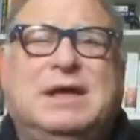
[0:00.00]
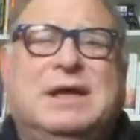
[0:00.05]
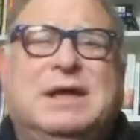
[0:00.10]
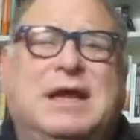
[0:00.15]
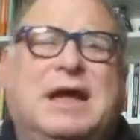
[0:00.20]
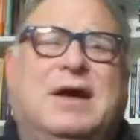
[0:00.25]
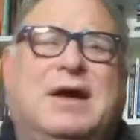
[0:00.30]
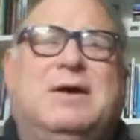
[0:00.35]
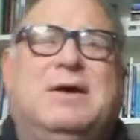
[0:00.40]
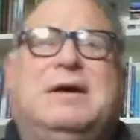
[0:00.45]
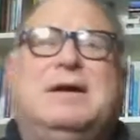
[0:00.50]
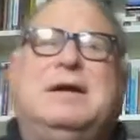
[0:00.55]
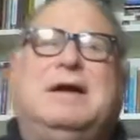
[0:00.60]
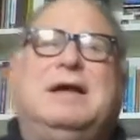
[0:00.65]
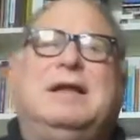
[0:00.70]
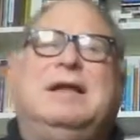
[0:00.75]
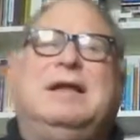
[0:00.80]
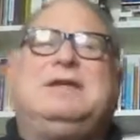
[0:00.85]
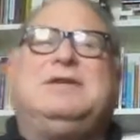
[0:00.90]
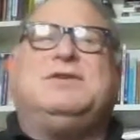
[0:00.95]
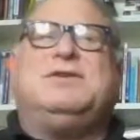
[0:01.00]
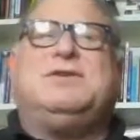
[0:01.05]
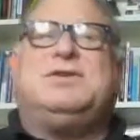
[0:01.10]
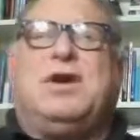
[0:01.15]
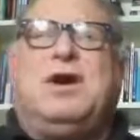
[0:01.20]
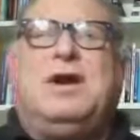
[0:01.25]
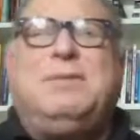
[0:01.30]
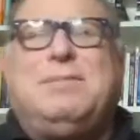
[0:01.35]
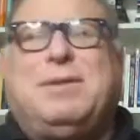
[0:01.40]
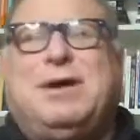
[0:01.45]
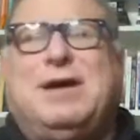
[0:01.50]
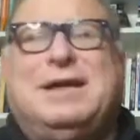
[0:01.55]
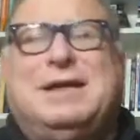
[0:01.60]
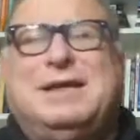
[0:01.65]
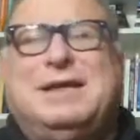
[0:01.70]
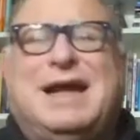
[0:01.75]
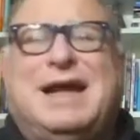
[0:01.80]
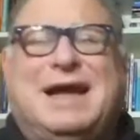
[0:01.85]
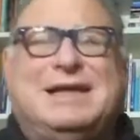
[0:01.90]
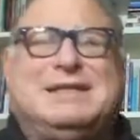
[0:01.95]
Now, I like to start
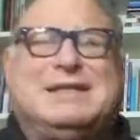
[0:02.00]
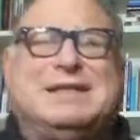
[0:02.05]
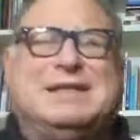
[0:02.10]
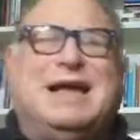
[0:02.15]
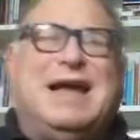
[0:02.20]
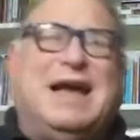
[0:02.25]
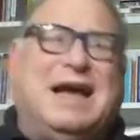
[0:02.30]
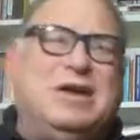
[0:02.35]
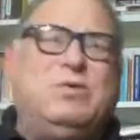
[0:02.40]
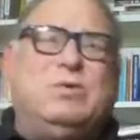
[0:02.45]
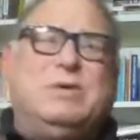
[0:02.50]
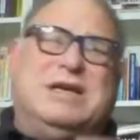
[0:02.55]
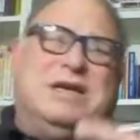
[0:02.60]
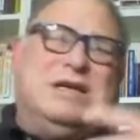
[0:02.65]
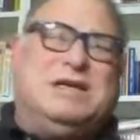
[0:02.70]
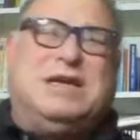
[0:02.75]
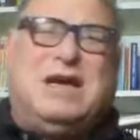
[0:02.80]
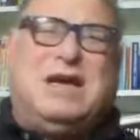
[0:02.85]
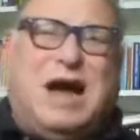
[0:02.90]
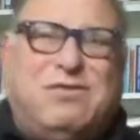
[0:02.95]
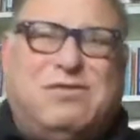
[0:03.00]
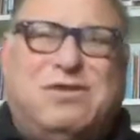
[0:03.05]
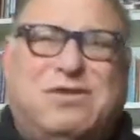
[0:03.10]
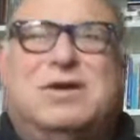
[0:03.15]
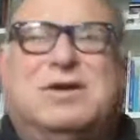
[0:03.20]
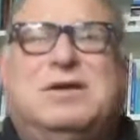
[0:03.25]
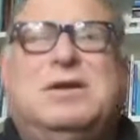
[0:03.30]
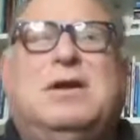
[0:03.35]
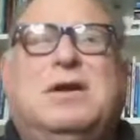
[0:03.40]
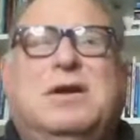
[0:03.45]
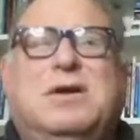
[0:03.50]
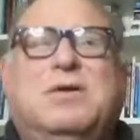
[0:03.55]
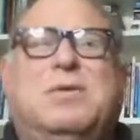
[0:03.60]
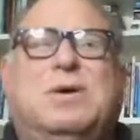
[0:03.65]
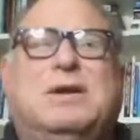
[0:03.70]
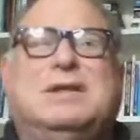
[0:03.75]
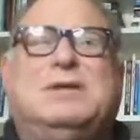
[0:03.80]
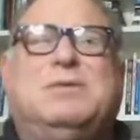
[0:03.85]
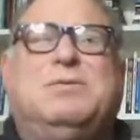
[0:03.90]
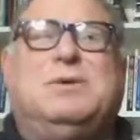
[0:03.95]
by asking, how do we uncover
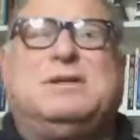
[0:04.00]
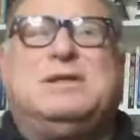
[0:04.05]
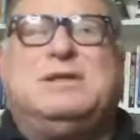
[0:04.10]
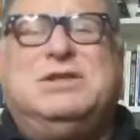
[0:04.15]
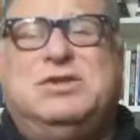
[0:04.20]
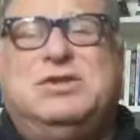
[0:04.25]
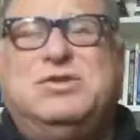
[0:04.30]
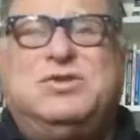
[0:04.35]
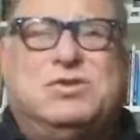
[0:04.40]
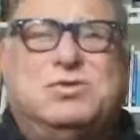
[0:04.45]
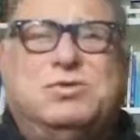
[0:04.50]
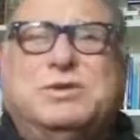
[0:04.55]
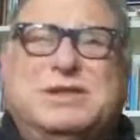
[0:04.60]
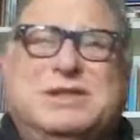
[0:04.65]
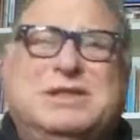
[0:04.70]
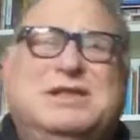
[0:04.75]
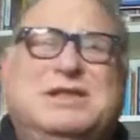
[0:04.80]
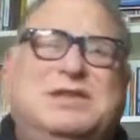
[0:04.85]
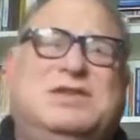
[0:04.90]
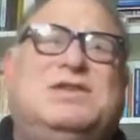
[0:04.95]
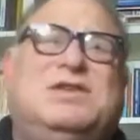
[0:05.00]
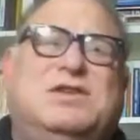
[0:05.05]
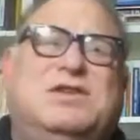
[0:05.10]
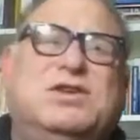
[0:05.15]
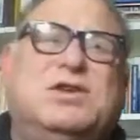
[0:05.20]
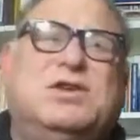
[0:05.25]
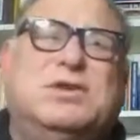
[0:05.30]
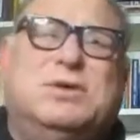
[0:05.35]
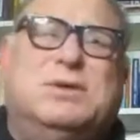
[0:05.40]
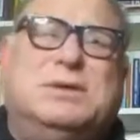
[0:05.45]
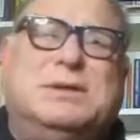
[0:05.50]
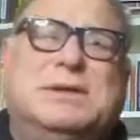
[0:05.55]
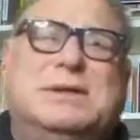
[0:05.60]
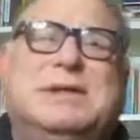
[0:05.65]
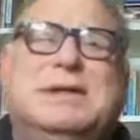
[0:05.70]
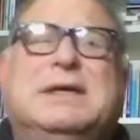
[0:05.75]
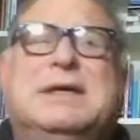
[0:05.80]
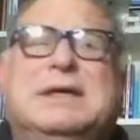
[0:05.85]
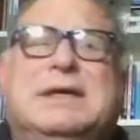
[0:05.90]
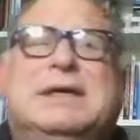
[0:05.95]
what the user really needs to do?
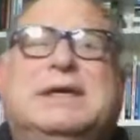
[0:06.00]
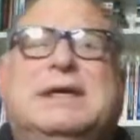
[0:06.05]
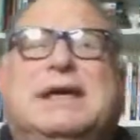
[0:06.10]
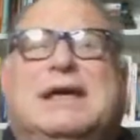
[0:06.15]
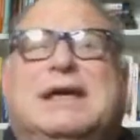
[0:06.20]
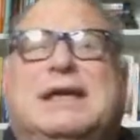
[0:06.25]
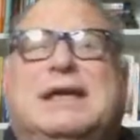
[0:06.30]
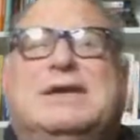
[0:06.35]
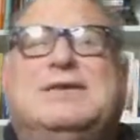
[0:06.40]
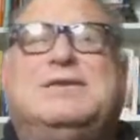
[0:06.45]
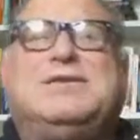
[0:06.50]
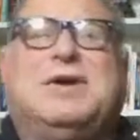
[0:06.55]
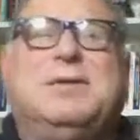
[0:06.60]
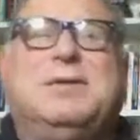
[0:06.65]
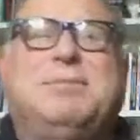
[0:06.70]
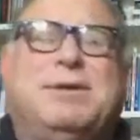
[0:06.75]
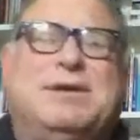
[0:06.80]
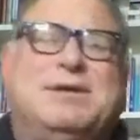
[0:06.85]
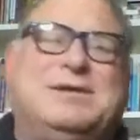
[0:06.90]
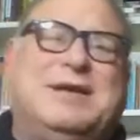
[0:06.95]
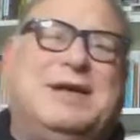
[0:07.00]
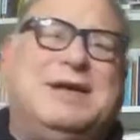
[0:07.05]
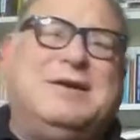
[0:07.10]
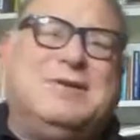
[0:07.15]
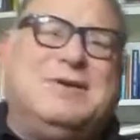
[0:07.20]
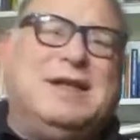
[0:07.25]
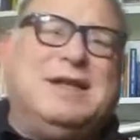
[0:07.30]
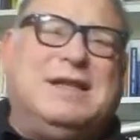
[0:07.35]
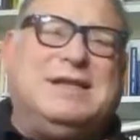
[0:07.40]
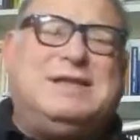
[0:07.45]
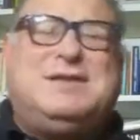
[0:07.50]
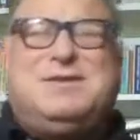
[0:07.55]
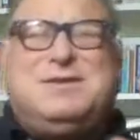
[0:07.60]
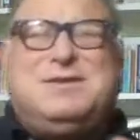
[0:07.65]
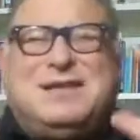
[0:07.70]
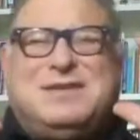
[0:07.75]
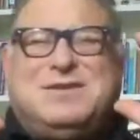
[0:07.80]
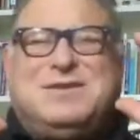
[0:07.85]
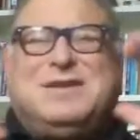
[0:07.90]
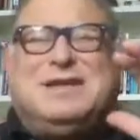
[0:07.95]
And I start by saying, okay, let's
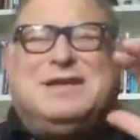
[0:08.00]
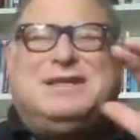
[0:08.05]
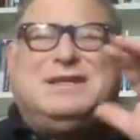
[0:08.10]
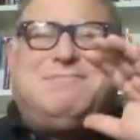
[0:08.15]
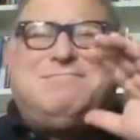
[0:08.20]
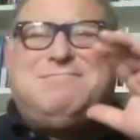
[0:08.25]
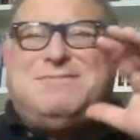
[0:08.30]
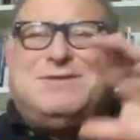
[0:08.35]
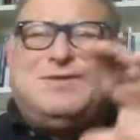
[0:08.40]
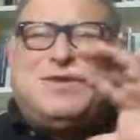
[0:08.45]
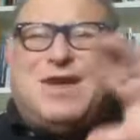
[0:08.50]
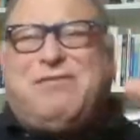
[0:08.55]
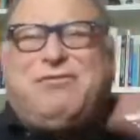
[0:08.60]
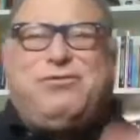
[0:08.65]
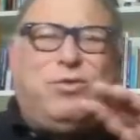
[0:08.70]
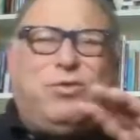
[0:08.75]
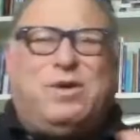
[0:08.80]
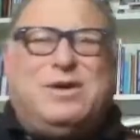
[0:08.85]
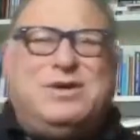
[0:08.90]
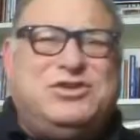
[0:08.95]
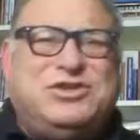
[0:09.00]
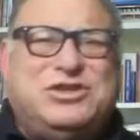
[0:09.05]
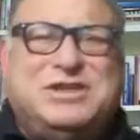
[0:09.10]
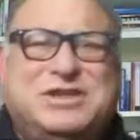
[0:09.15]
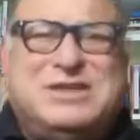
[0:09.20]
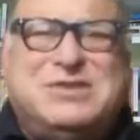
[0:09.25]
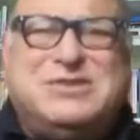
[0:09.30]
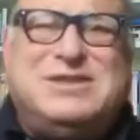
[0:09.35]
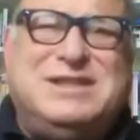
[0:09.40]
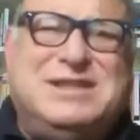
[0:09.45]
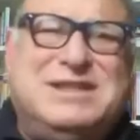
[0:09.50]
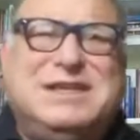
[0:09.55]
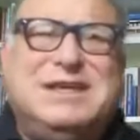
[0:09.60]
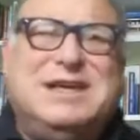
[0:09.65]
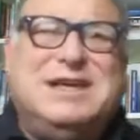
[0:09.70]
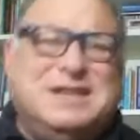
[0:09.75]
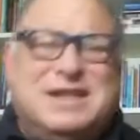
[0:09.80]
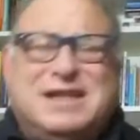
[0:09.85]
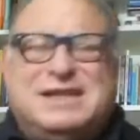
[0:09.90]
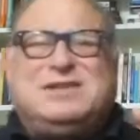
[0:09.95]
look at software engineering.
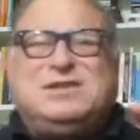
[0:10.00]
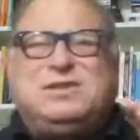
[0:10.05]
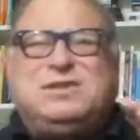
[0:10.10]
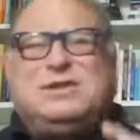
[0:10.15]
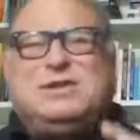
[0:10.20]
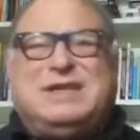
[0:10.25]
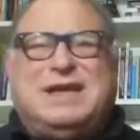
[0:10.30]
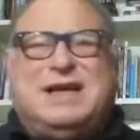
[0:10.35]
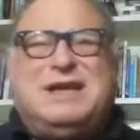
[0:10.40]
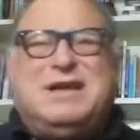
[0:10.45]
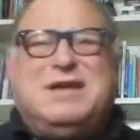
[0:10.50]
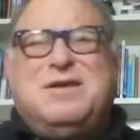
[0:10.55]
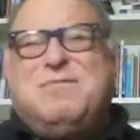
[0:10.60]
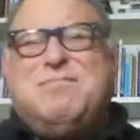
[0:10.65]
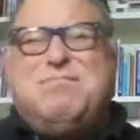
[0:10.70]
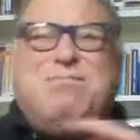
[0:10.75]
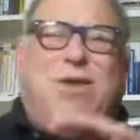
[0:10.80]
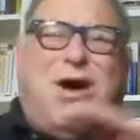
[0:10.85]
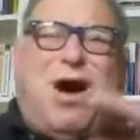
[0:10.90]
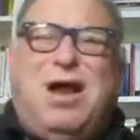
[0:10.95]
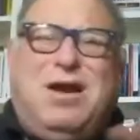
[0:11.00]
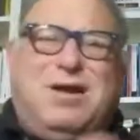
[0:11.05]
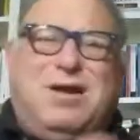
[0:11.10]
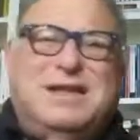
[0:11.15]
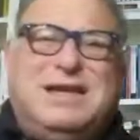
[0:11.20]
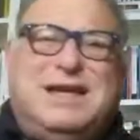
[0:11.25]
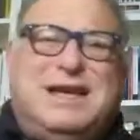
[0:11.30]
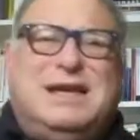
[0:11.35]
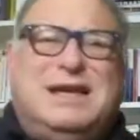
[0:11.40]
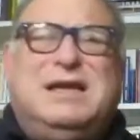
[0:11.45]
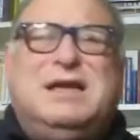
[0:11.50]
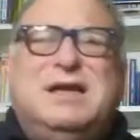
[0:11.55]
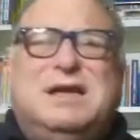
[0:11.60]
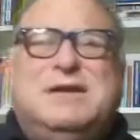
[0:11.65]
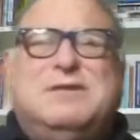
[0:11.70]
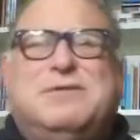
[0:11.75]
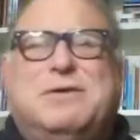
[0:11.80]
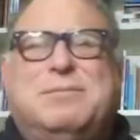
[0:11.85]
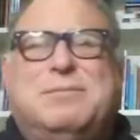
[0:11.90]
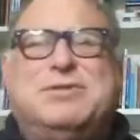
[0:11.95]
Let's look at modeling
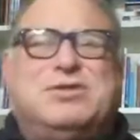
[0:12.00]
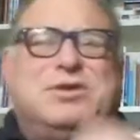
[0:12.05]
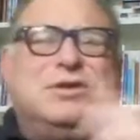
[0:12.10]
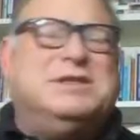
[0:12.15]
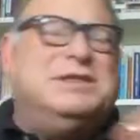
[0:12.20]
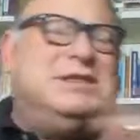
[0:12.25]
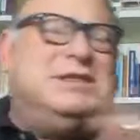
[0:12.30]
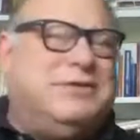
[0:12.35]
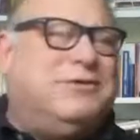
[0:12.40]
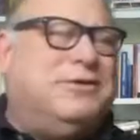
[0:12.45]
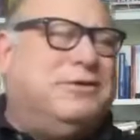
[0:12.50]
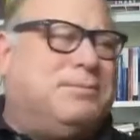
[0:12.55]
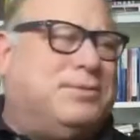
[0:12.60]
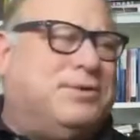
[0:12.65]
from a sort of different